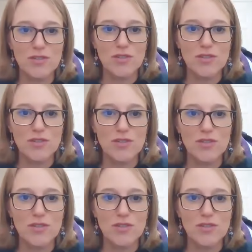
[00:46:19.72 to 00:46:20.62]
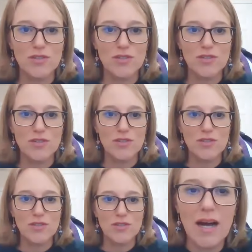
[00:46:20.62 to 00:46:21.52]
for doing this.
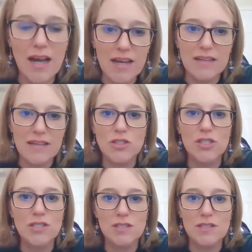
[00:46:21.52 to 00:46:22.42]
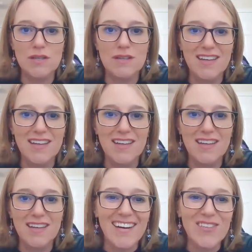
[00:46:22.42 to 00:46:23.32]
Um, I just
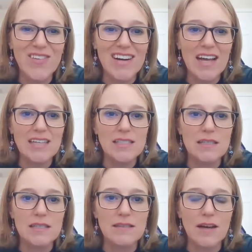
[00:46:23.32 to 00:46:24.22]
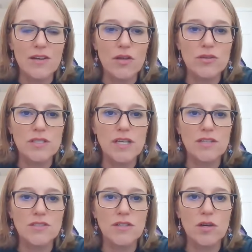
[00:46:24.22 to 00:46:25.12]
uh, wanted to ask an, another
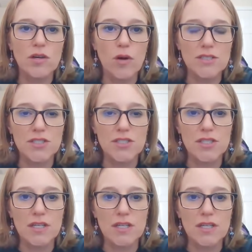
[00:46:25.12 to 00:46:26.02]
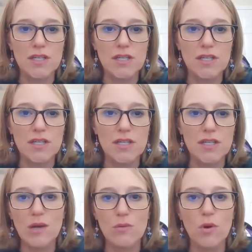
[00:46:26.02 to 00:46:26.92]
scheduling question. Um,
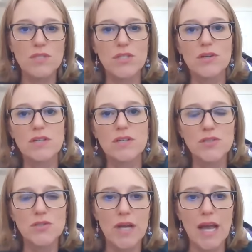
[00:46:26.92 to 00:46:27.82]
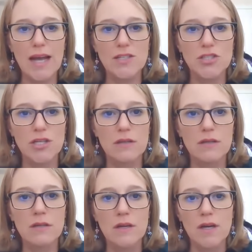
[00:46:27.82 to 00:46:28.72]
what was your initial
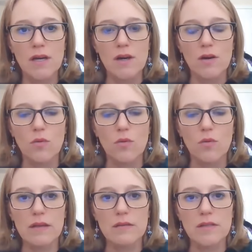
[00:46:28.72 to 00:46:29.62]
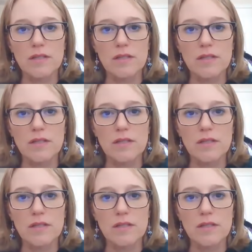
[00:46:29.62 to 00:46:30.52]
reaction when the
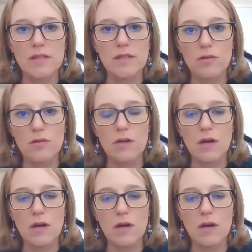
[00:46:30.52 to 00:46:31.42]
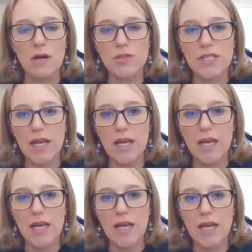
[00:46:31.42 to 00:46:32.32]
discussion started about uh, Notre
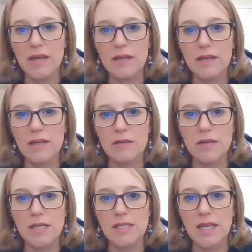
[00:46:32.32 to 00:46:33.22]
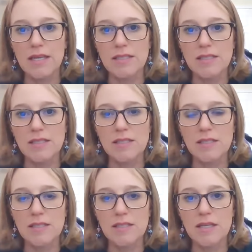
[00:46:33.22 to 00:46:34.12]
Dame playing a, uh, as an
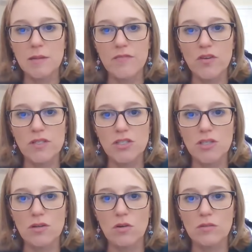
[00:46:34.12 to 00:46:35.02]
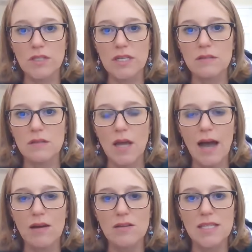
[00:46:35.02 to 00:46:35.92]
ACC team for this year only, and
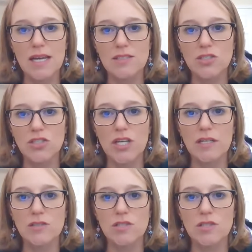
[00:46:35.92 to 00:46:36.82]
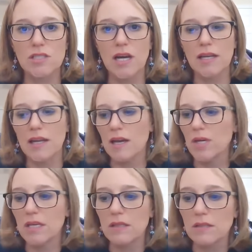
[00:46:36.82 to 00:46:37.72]
how does that change the
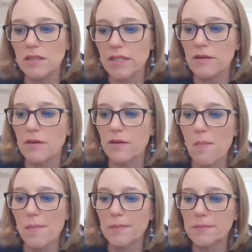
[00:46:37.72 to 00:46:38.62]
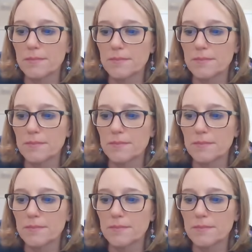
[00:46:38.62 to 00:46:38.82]
dynamic in the league? Uh,